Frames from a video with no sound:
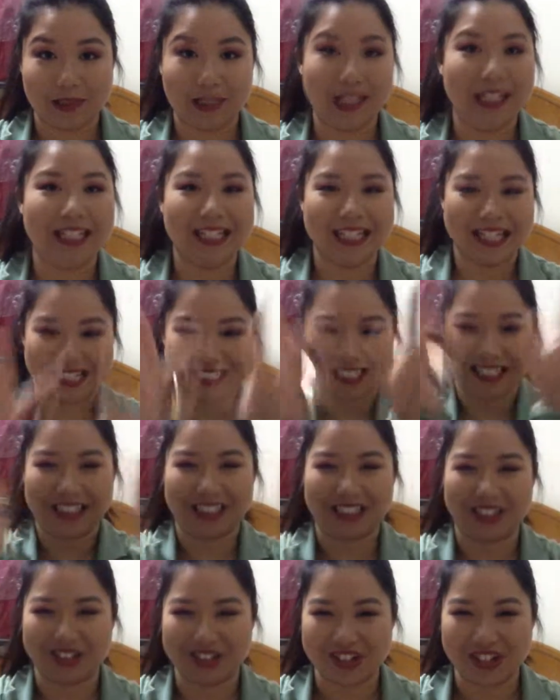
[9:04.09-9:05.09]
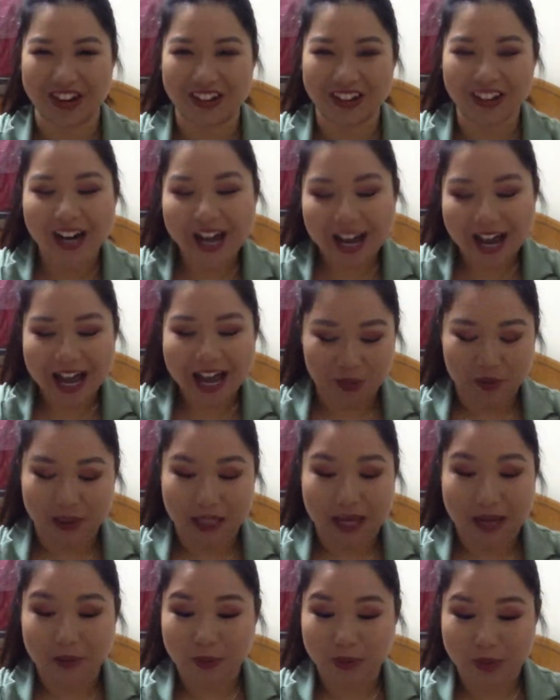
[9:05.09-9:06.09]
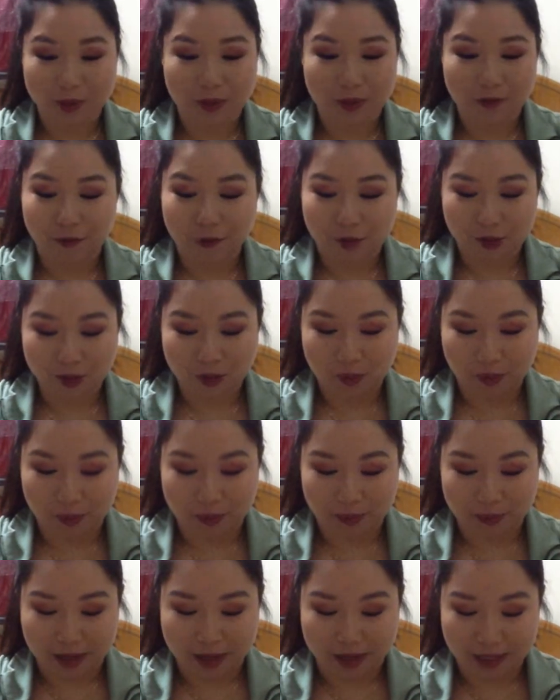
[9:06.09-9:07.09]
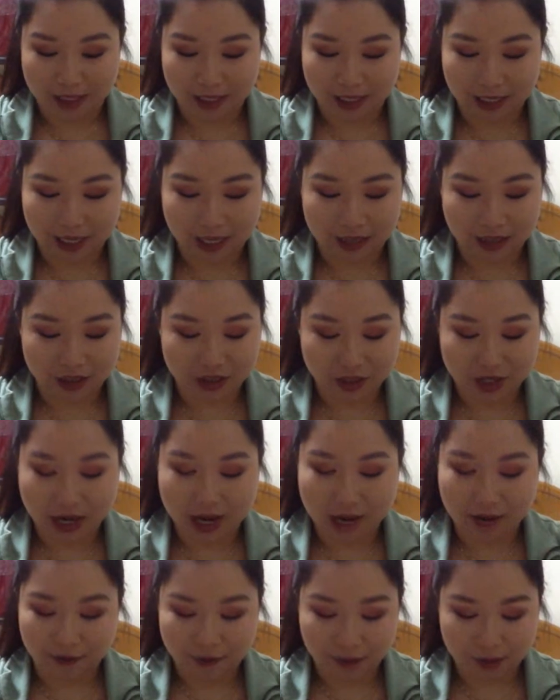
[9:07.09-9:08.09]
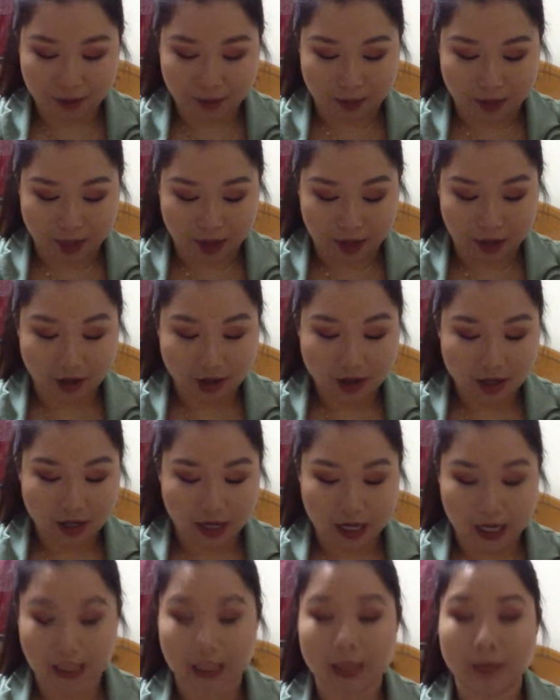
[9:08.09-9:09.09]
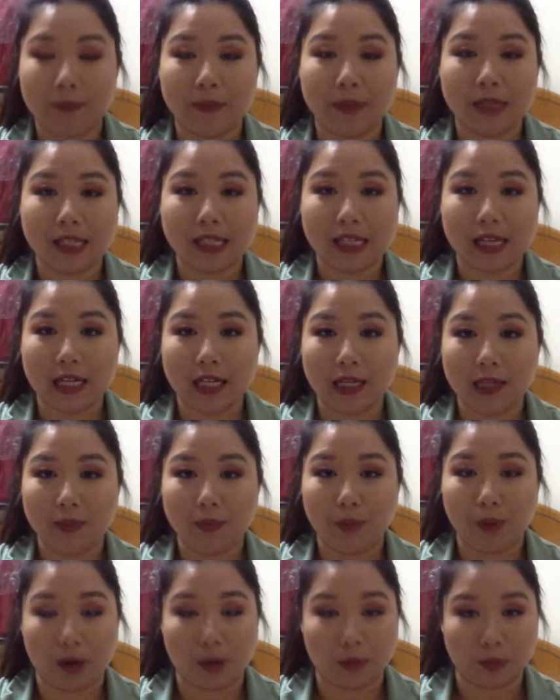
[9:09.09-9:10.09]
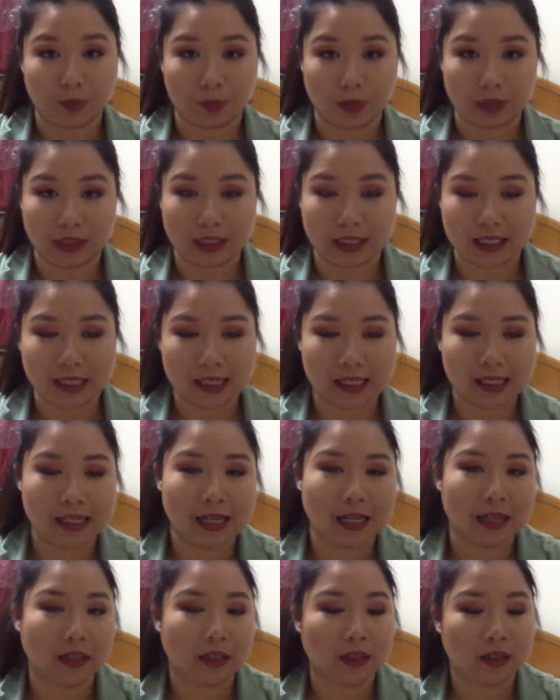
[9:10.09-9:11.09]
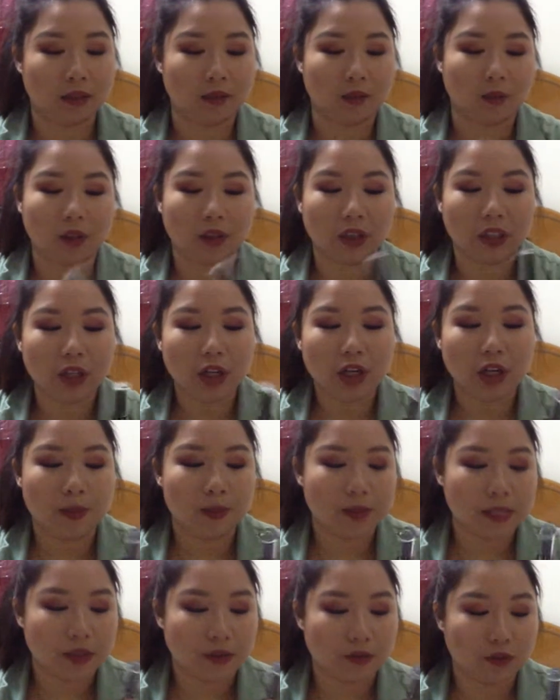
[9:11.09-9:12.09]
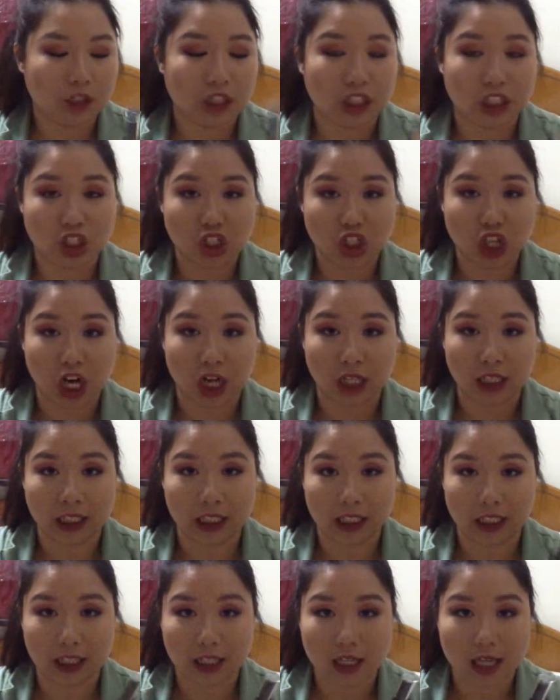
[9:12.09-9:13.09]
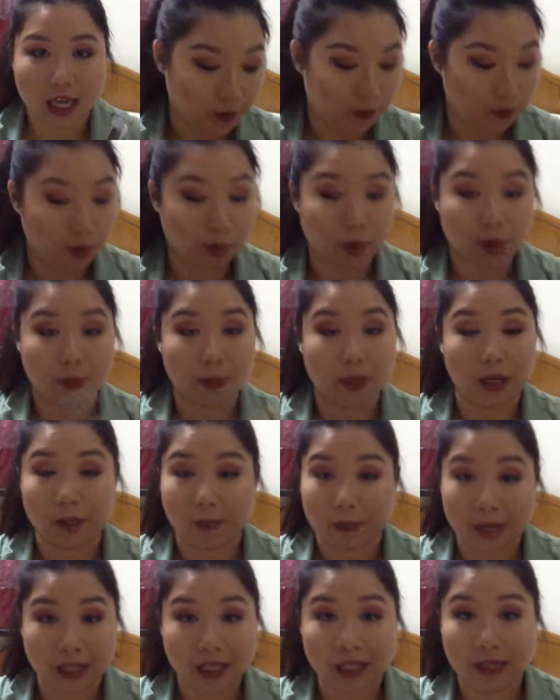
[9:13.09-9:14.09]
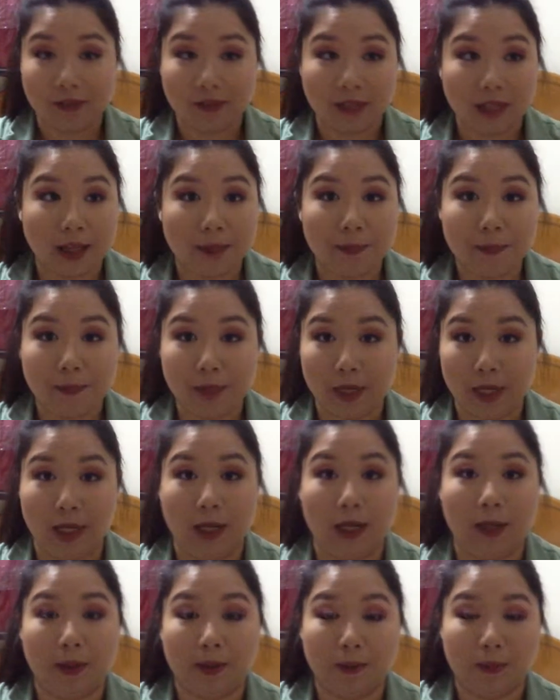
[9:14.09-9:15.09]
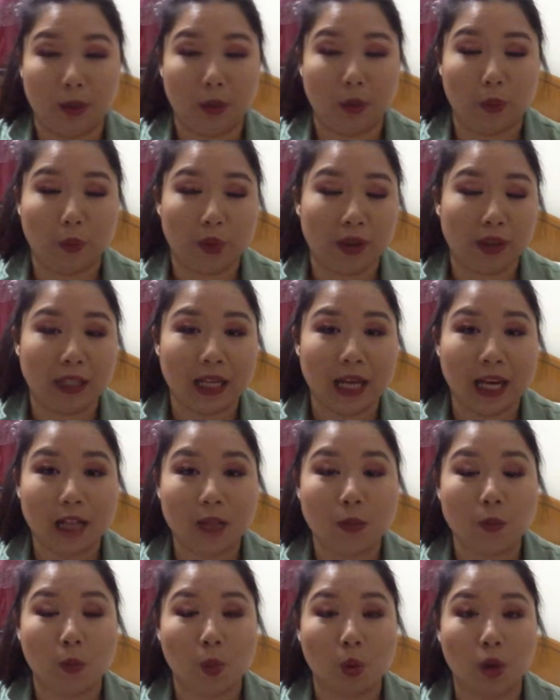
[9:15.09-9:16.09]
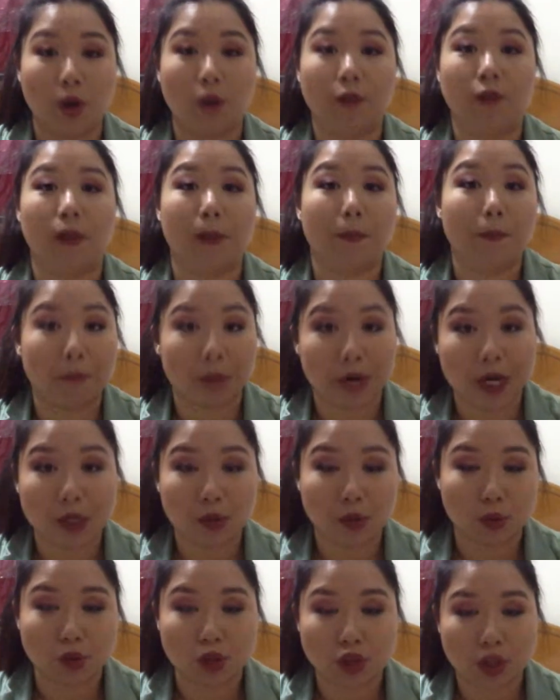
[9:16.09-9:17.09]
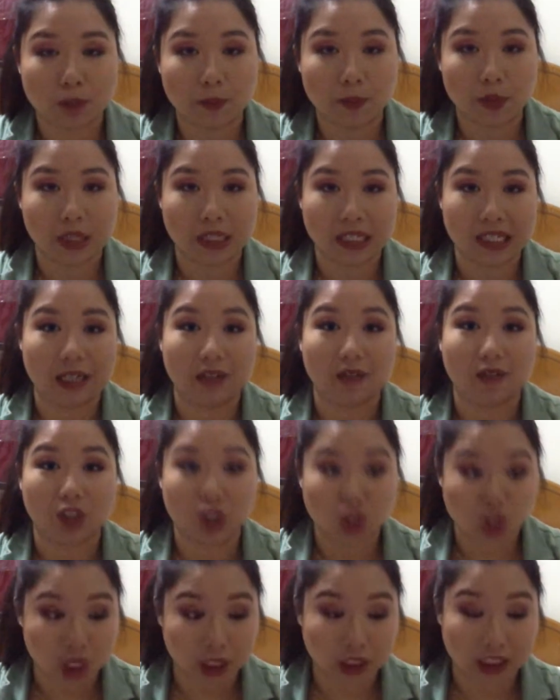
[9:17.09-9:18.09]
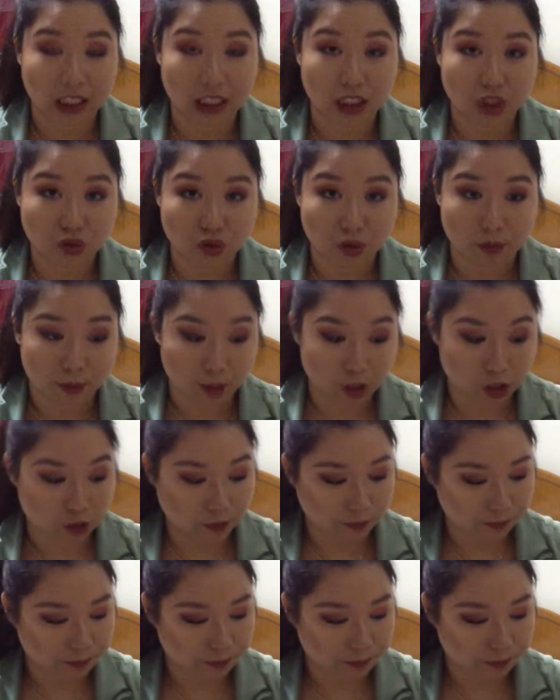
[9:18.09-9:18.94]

It's like a glitter shower. So that was my first qualm about it. It got glitter everywhere. And then my second problem with this is that the glitter comes out really chunky. If you were to pick up any of them, pick up the one that has more of the micro shimmer instead of the chunky shimmer.